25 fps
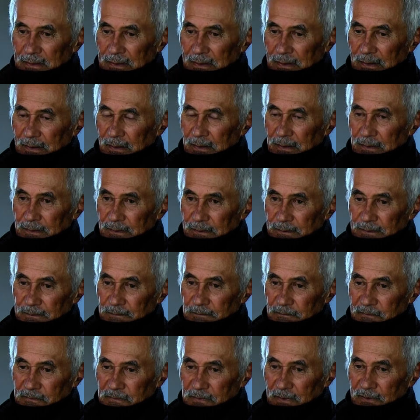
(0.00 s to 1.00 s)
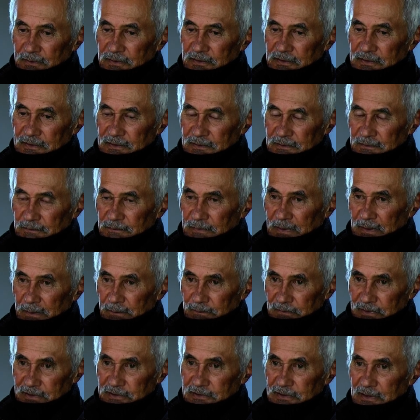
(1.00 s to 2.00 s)
I'm
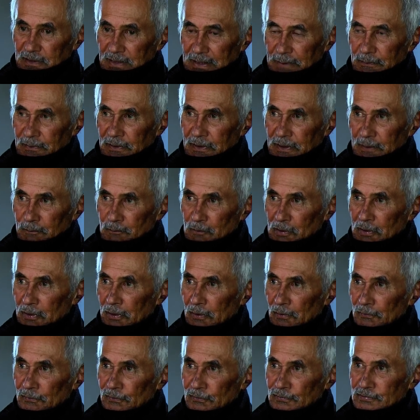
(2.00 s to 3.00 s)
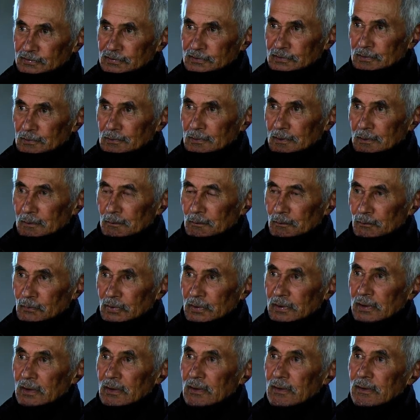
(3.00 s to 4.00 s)
just happy that my health is still
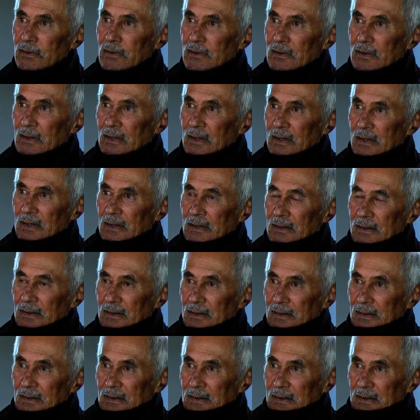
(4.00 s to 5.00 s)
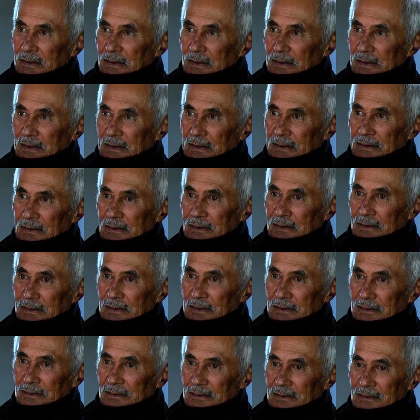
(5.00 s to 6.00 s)
pretty good, and
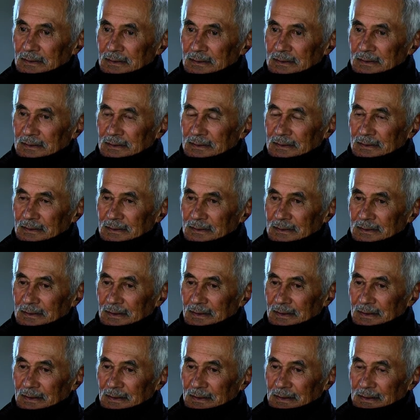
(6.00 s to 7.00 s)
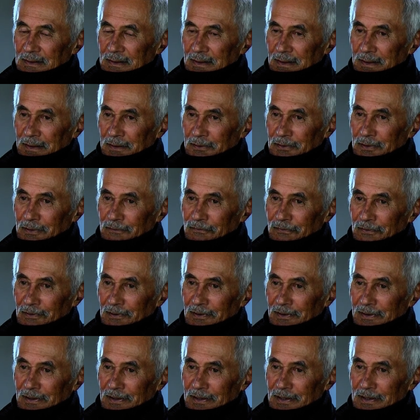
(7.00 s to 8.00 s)
I don't feel
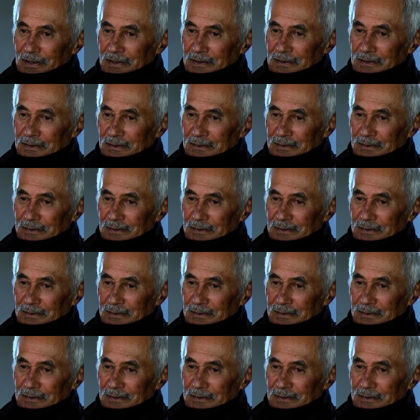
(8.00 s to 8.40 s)
anything